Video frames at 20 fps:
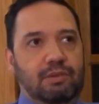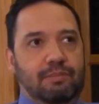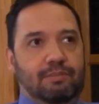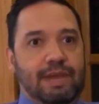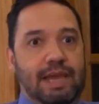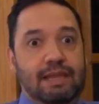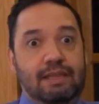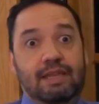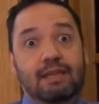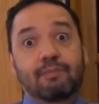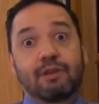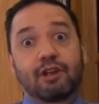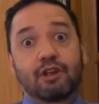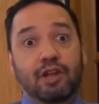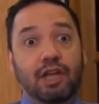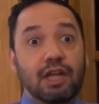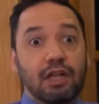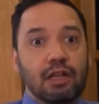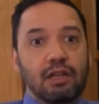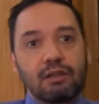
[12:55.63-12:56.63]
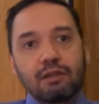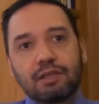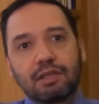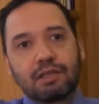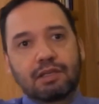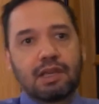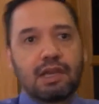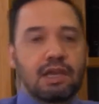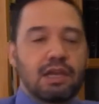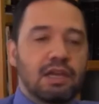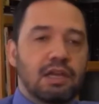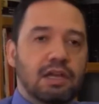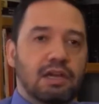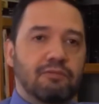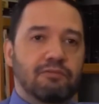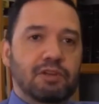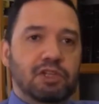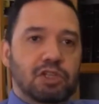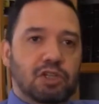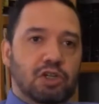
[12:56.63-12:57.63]
back then, Mayor Hill,
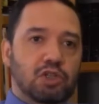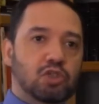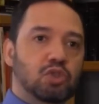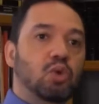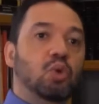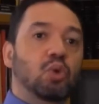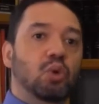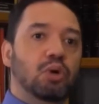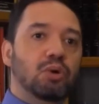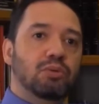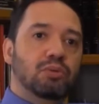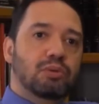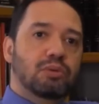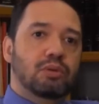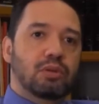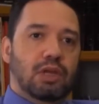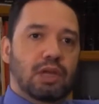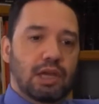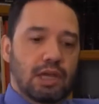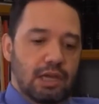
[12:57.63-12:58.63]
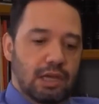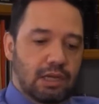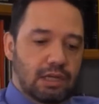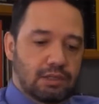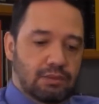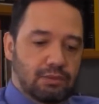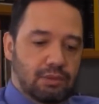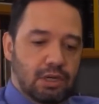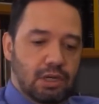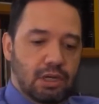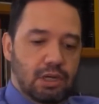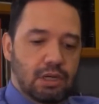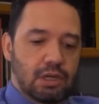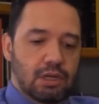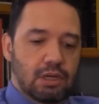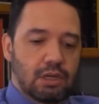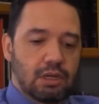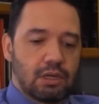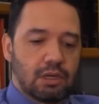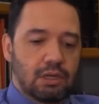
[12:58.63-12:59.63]
come visit our school. Because
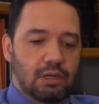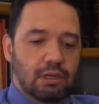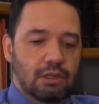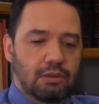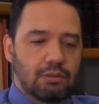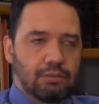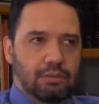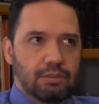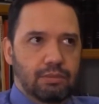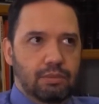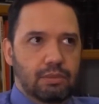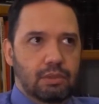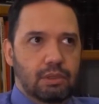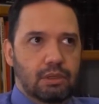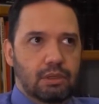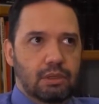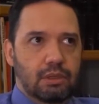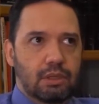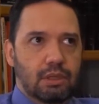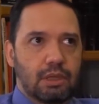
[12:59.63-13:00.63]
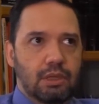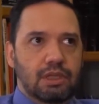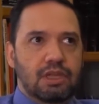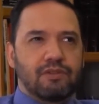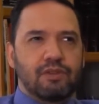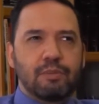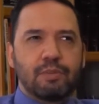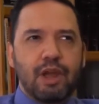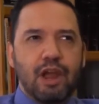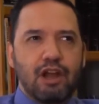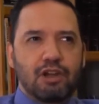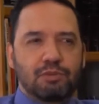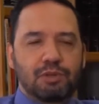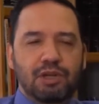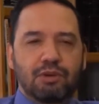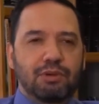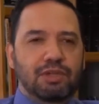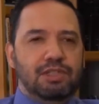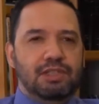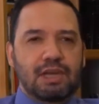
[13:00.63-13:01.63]
uh, uh, different parish,
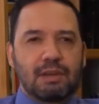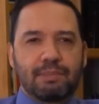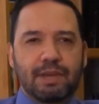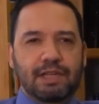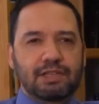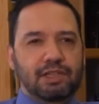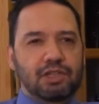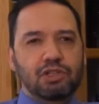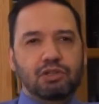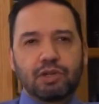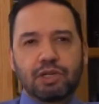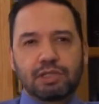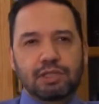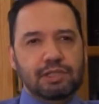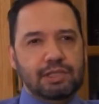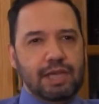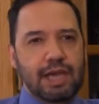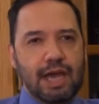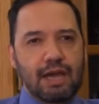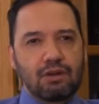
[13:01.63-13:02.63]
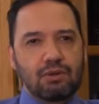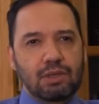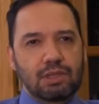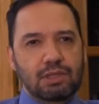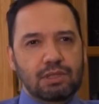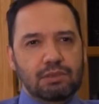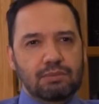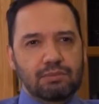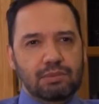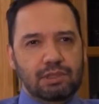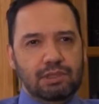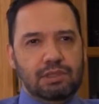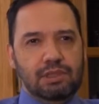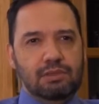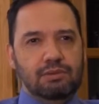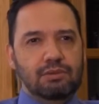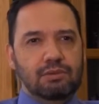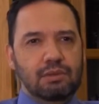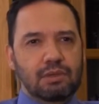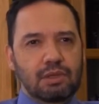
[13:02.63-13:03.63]
we always stop by Saint Teresa and say hi to us.
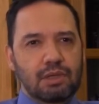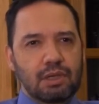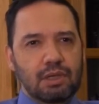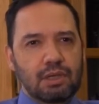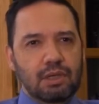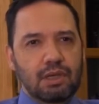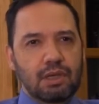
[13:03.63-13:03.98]
Mayor Hill?